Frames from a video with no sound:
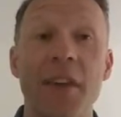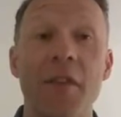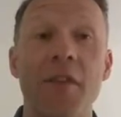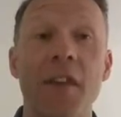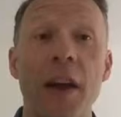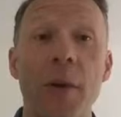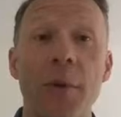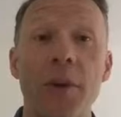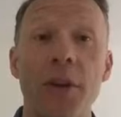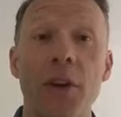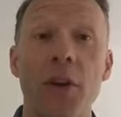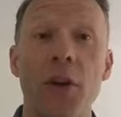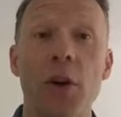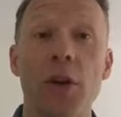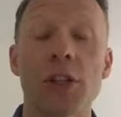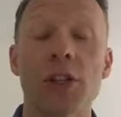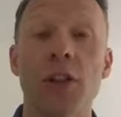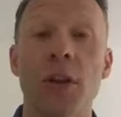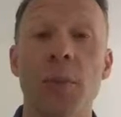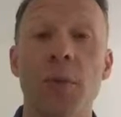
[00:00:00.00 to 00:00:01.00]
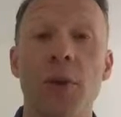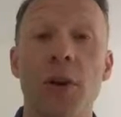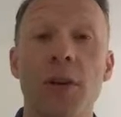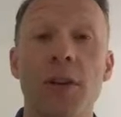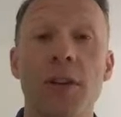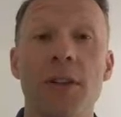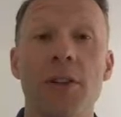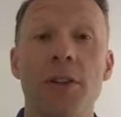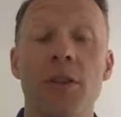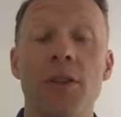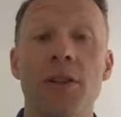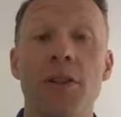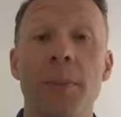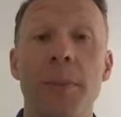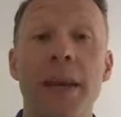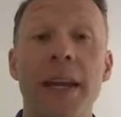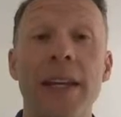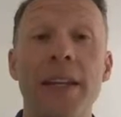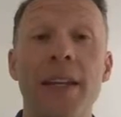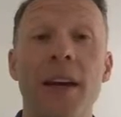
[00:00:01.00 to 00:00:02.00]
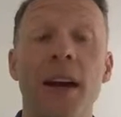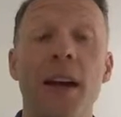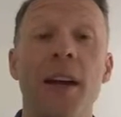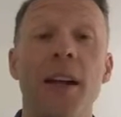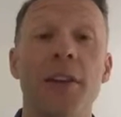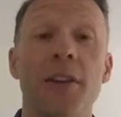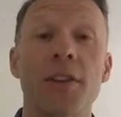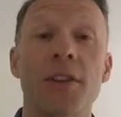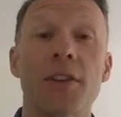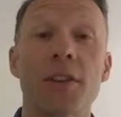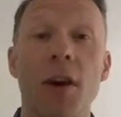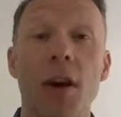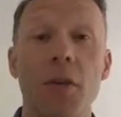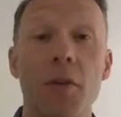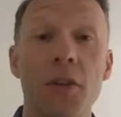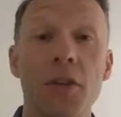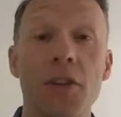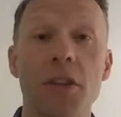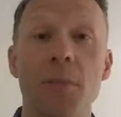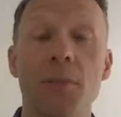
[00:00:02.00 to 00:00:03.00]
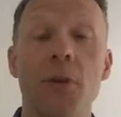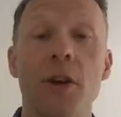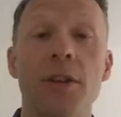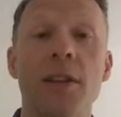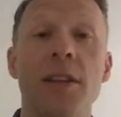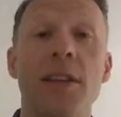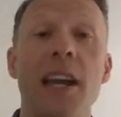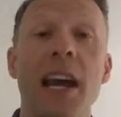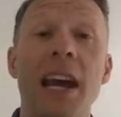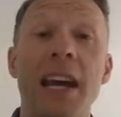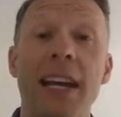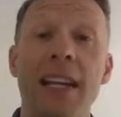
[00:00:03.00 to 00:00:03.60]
In fact, we know that osteoporosis and osteopenia, the start of osteoporosis,